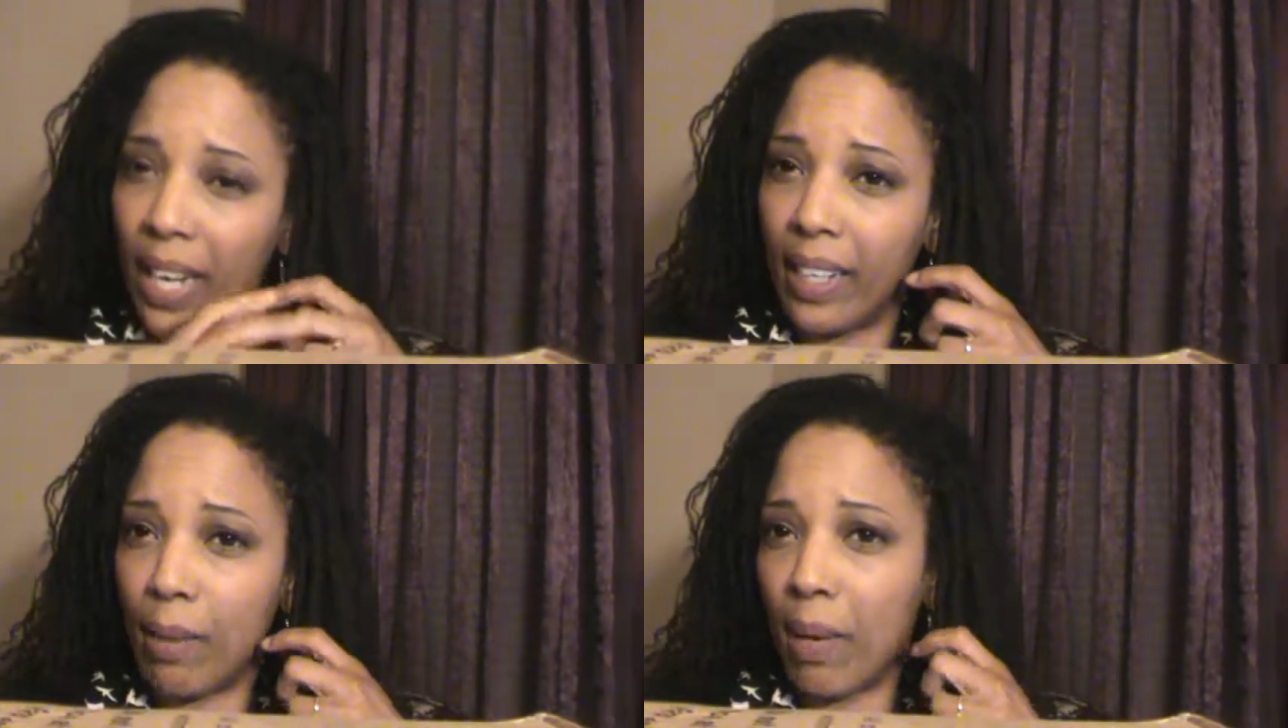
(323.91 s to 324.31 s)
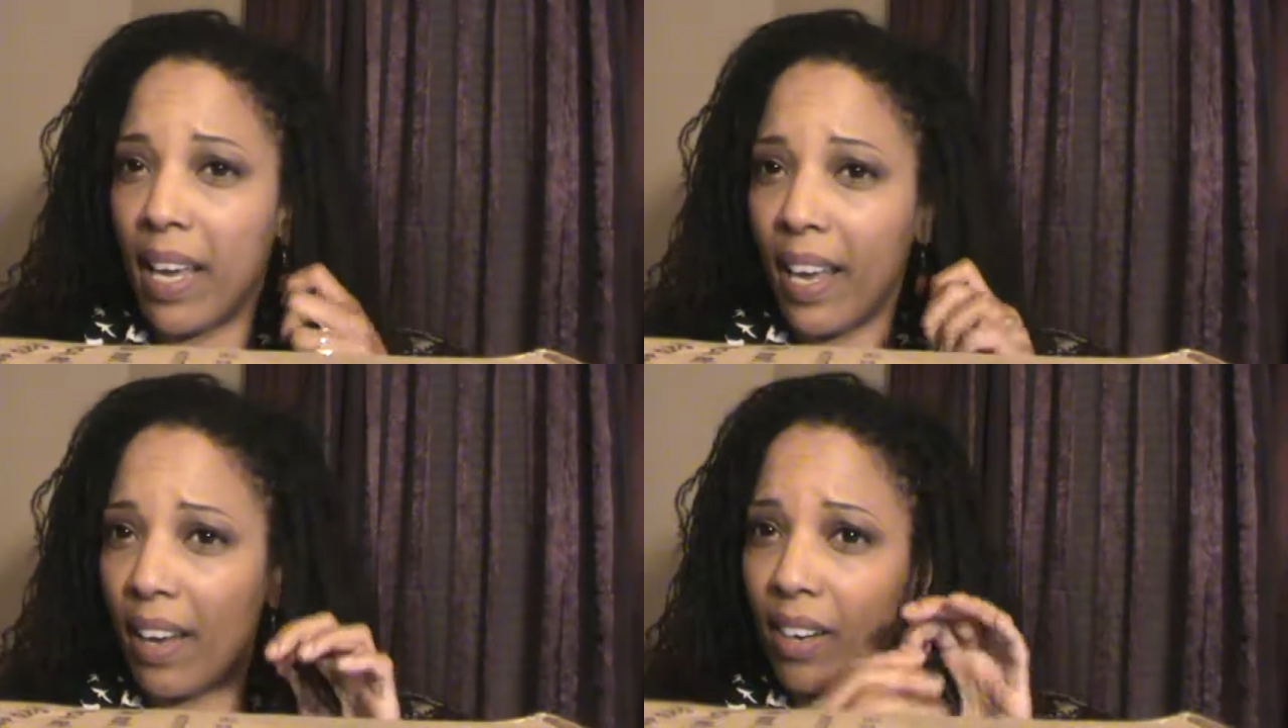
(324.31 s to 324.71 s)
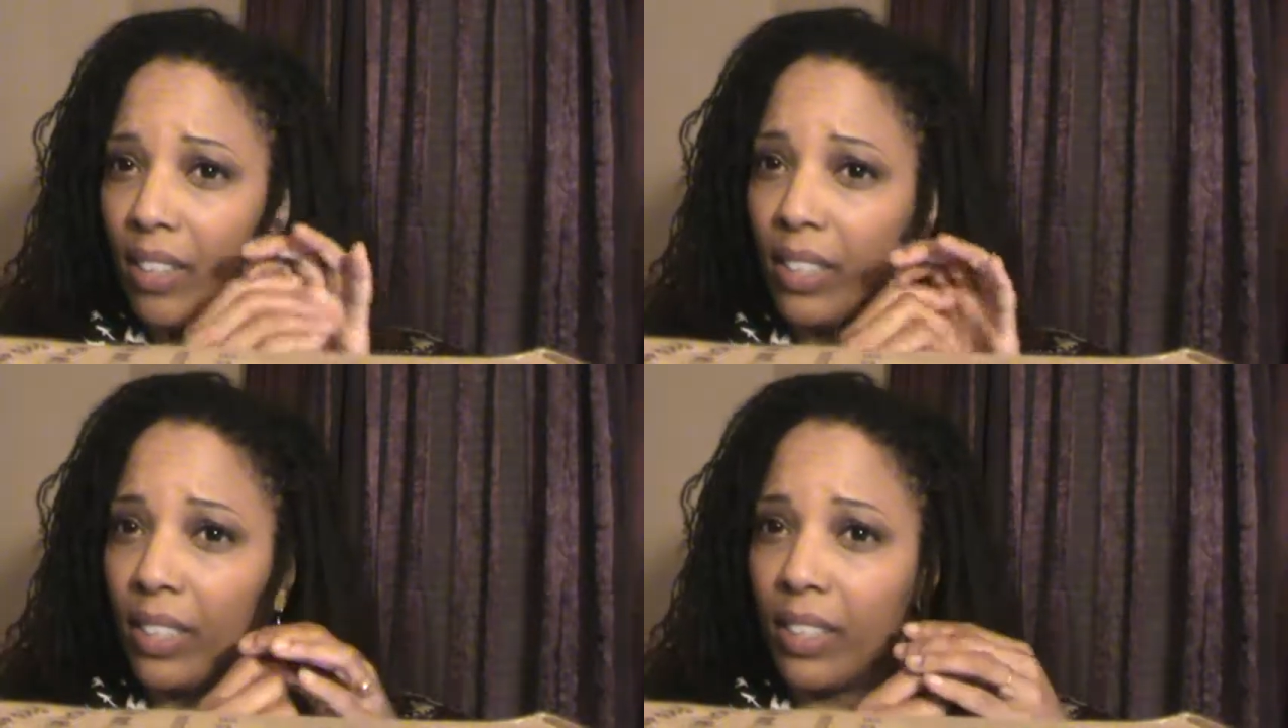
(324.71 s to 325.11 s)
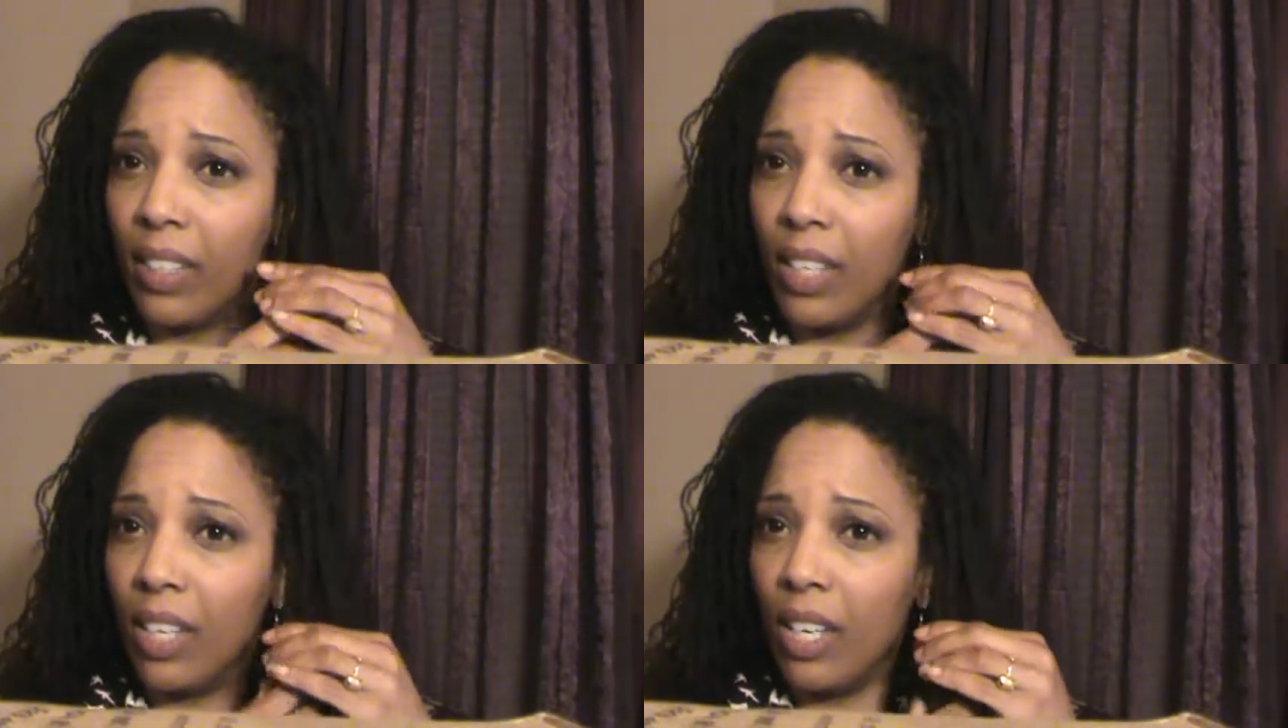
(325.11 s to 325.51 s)
I let my hair
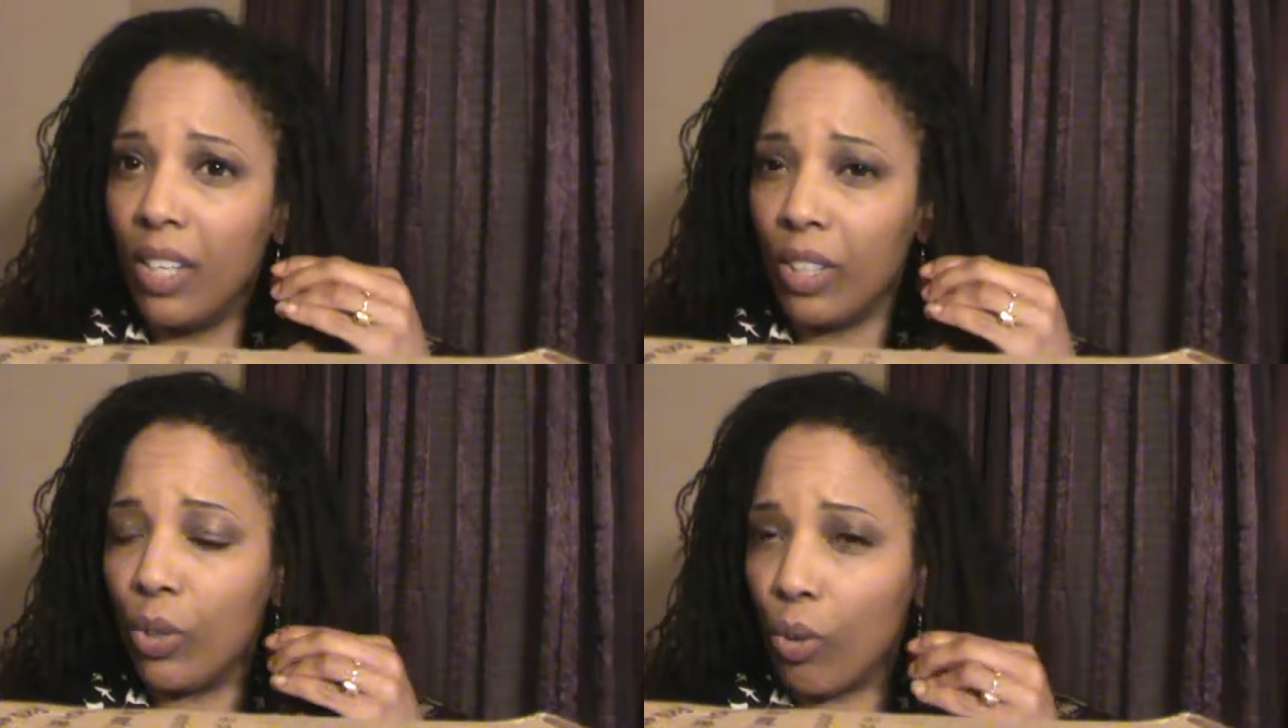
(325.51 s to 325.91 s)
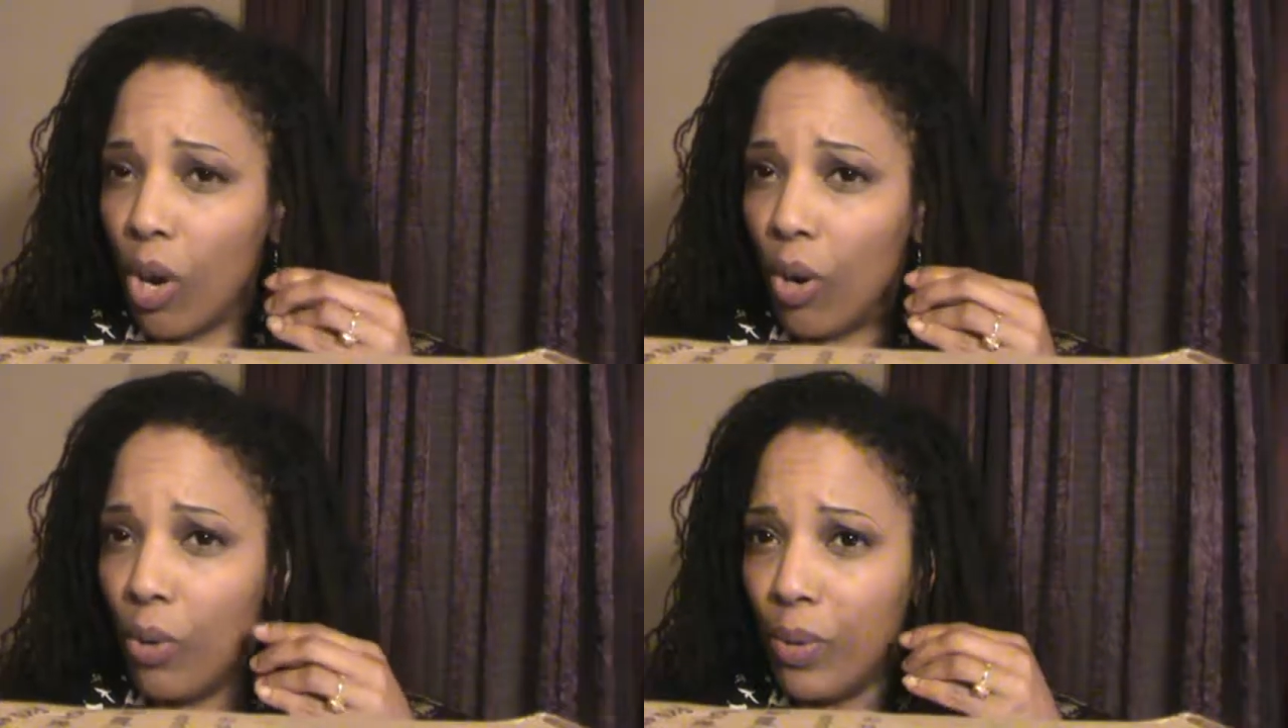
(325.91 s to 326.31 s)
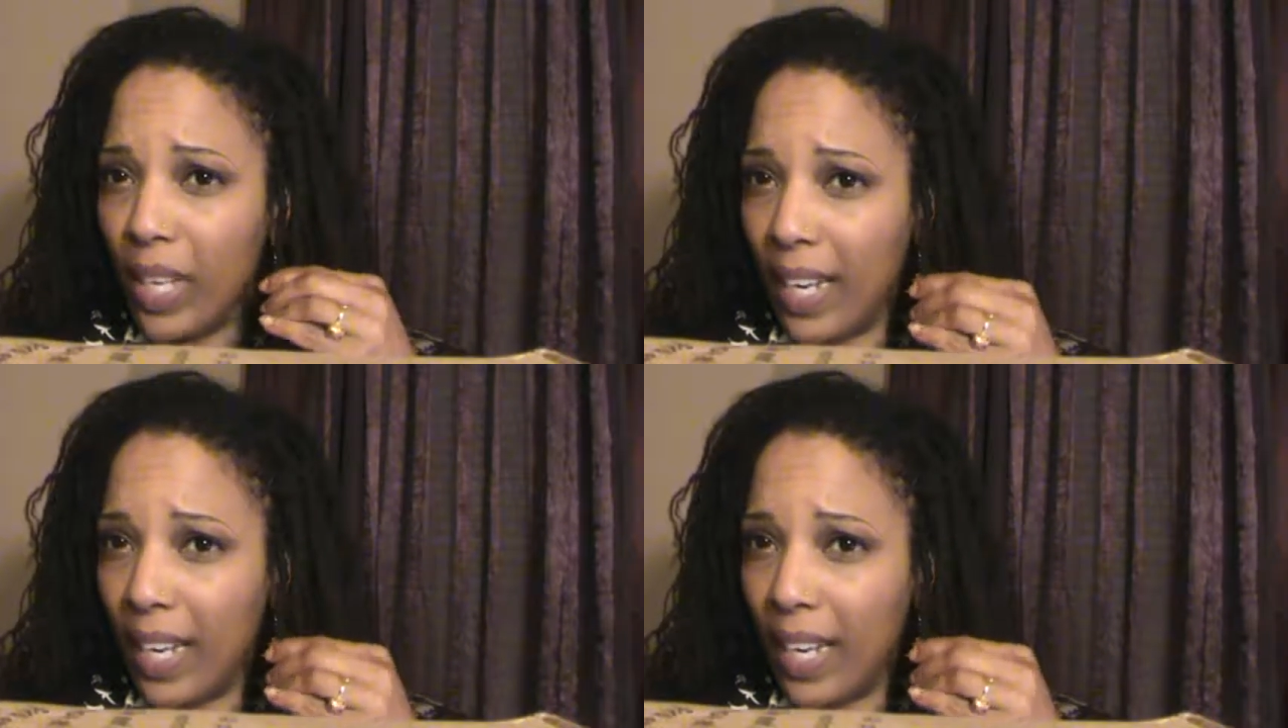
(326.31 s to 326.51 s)
grow.